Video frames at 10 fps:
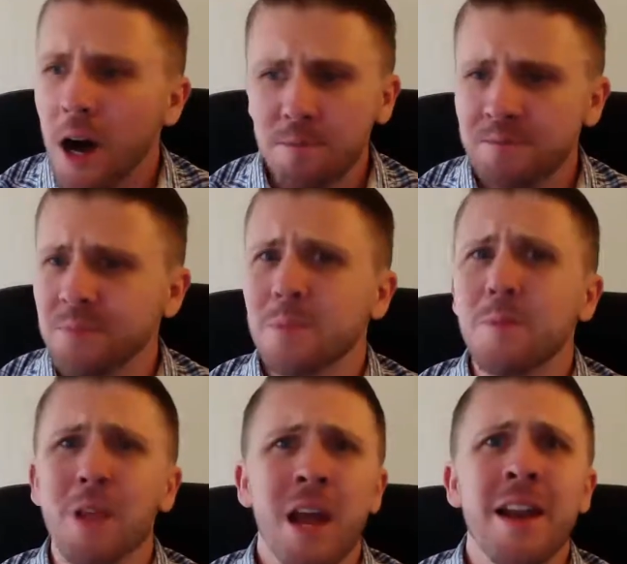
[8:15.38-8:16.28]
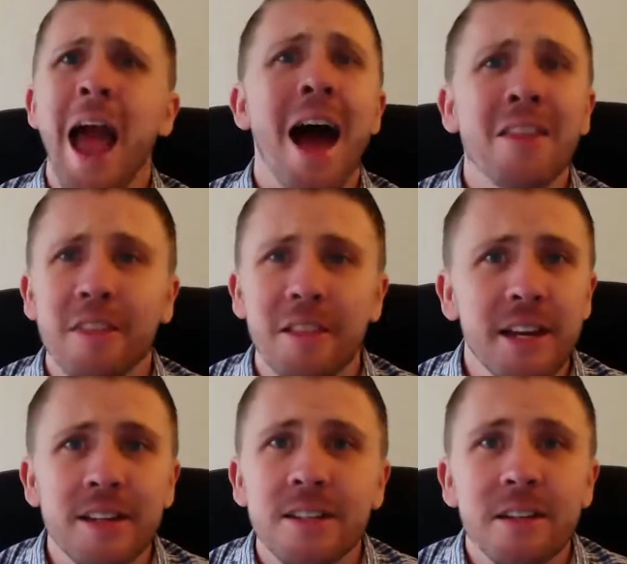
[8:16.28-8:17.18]
an
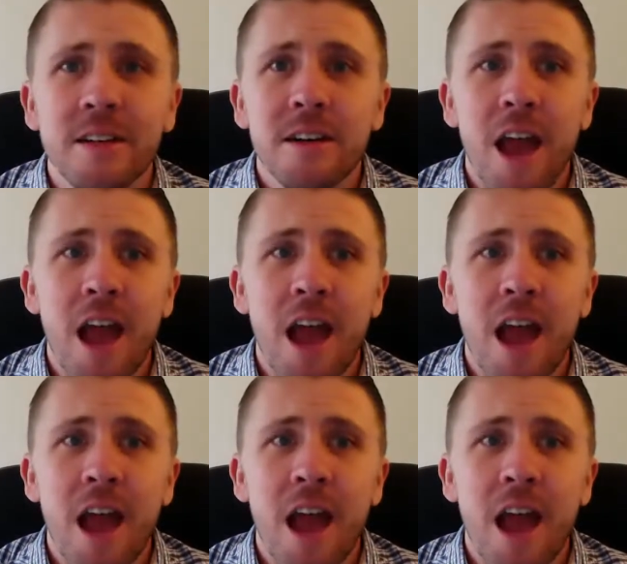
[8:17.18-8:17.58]
athlete,